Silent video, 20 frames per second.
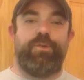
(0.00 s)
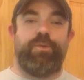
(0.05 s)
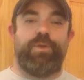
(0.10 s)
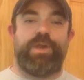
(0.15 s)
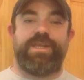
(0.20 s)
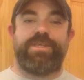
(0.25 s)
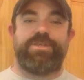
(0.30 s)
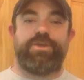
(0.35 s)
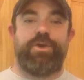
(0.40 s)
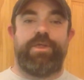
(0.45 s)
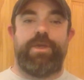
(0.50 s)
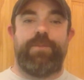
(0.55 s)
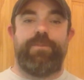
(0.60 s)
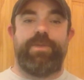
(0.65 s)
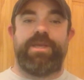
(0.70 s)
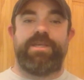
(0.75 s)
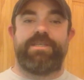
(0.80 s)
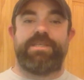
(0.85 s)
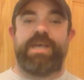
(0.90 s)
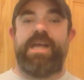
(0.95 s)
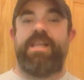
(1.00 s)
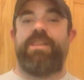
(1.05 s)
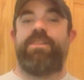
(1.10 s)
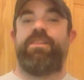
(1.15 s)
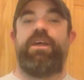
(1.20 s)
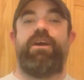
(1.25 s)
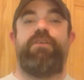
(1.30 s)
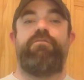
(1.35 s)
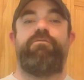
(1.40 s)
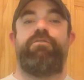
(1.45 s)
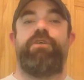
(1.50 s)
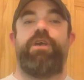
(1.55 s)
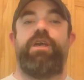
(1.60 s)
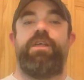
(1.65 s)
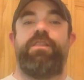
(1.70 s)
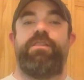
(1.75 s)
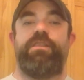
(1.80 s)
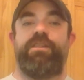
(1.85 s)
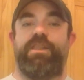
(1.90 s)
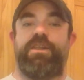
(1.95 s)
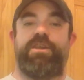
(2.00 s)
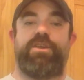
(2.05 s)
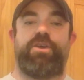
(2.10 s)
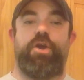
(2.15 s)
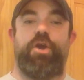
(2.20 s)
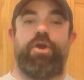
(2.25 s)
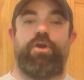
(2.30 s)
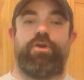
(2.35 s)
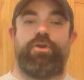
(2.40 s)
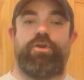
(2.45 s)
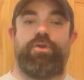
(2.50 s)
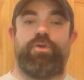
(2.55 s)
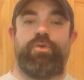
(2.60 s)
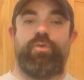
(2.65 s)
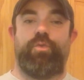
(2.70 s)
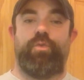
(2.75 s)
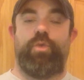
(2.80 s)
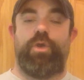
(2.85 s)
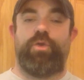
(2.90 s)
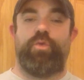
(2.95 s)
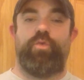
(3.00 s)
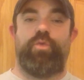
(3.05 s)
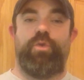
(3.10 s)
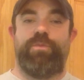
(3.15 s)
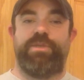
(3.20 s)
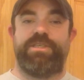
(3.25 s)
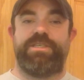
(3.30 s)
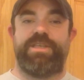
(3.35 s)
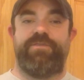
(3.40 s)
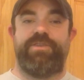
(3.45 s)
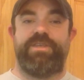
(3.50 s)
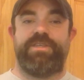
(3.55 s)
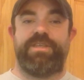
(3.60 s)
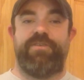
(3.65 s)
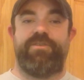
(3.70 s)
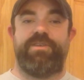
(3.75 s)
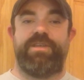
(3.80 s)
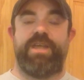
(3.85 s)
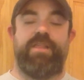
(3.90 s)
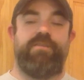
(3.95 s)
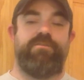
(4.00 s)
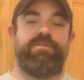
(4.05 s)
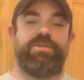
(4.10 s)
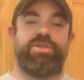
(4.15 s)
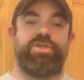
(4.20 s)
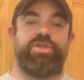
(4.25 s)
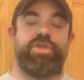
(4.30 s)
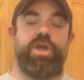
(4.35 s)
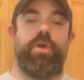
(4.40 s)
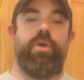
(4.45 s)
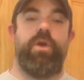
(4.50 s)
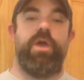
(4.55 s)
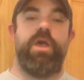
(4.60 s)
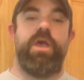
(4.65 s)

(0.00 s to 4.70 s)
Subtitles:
when I saw that because I love the Linda Carter Wonder Woman 77 television show.